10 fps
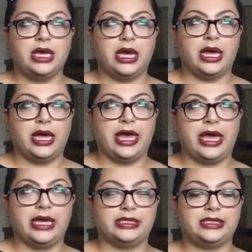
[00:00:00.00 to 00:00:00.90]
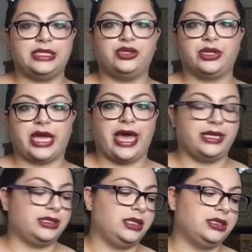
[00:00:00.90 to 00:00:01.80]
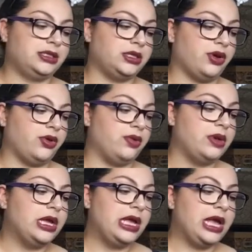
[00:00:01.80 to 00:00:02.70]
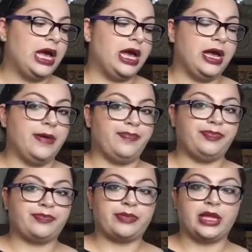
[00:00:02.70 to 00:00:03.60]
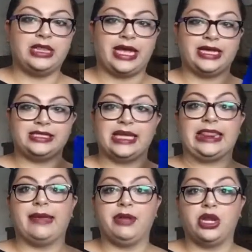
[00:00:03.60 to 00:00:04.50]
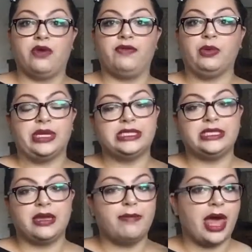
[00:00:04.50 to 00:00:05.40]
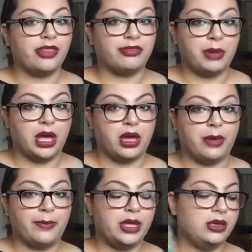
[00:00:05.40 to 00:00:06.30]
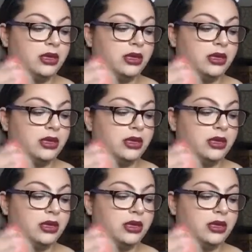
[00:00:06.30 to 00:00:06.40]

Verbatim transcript: Uh, a citric acid. So, um, like I said, let me know if you want to see a bath bomb